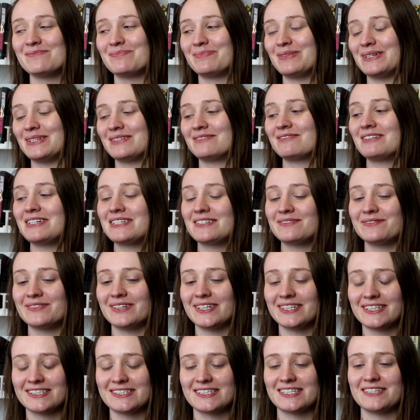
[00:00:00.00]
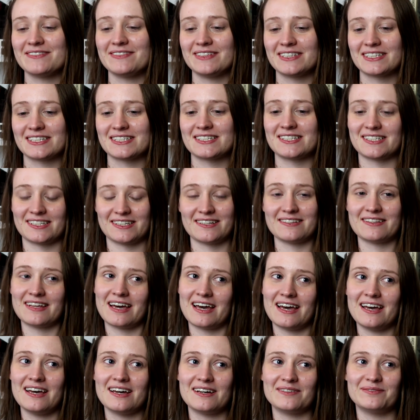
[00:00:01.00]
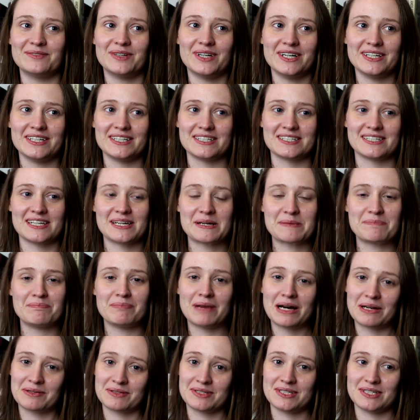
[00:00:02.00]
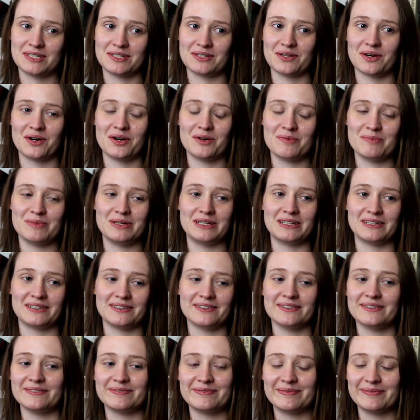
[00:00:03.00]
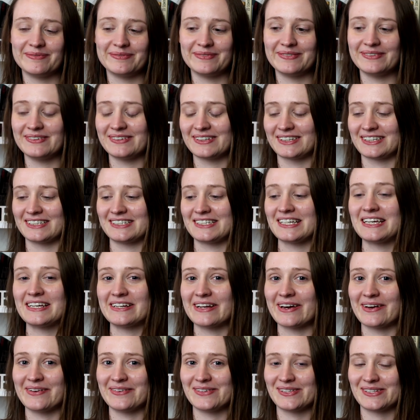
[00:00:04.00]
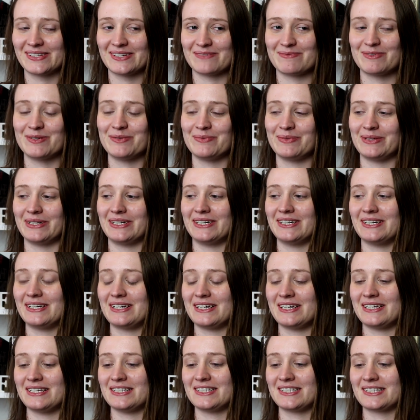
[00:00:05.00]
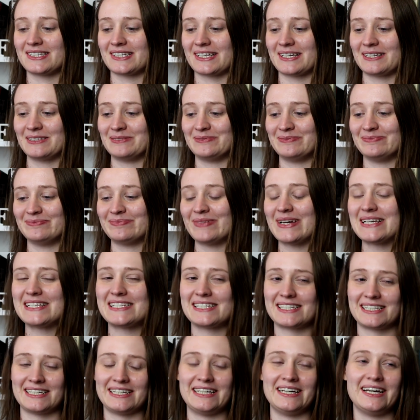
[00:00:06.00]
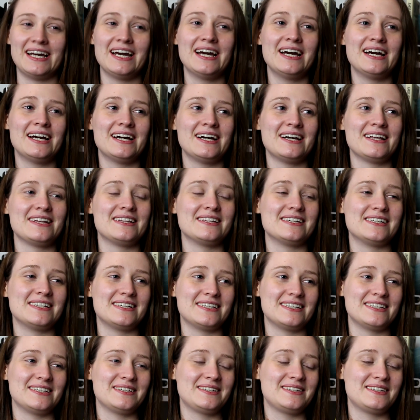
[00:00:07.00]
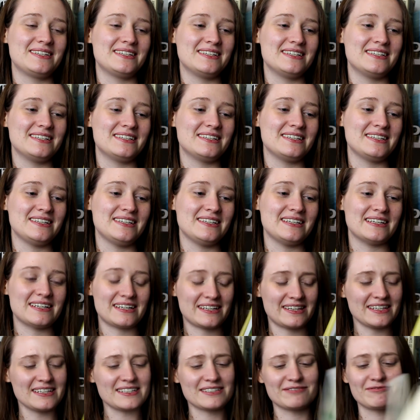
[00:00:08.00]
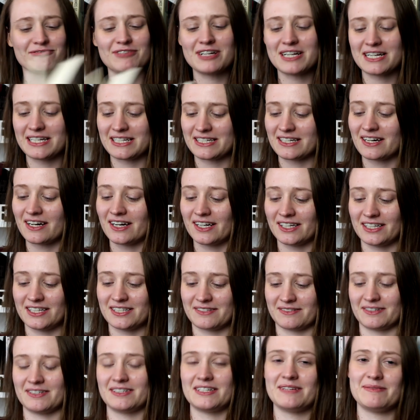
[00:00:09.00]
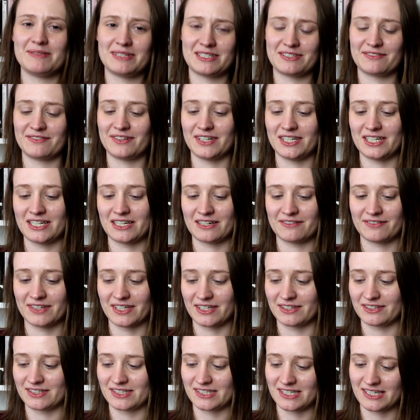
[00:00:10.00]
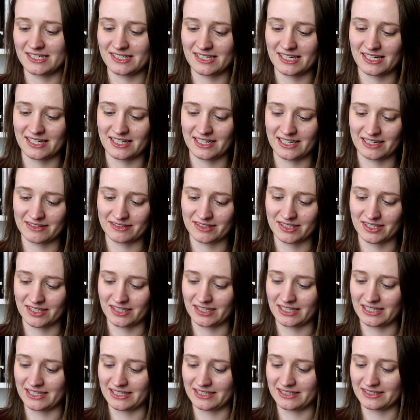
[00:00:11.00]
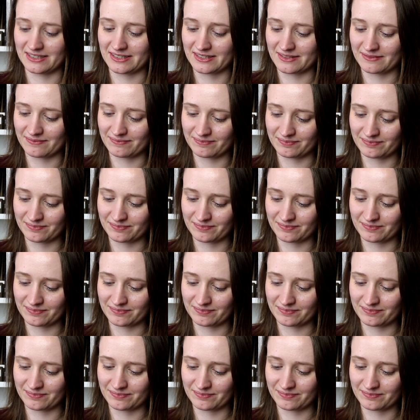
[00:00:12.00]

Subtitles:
the reason why there's even a casino there and why this like mountaintop little casino is so popular is basically I think it's really tiny as well. Let me just find out if I can see exactly how tiny it is.